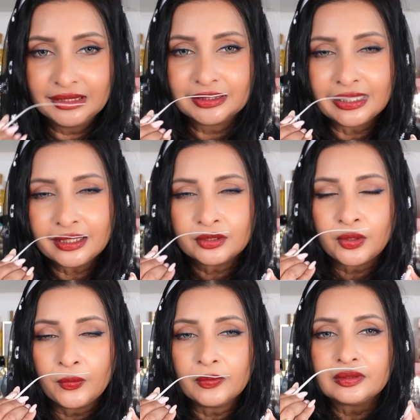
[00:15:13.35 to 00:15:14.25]
It's like a
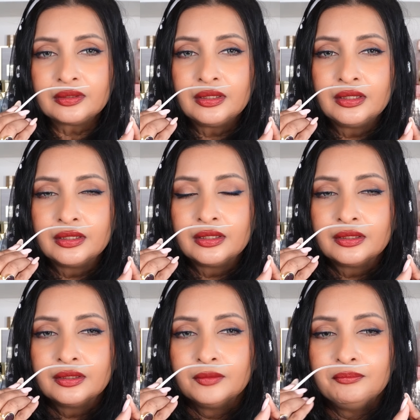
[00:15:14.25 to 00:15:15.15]
cold,
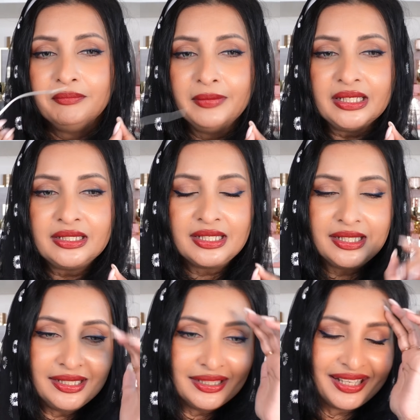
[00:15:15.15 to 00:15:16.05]

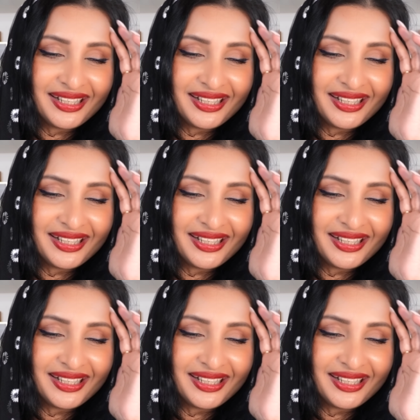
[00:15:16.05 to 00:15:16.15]
minty,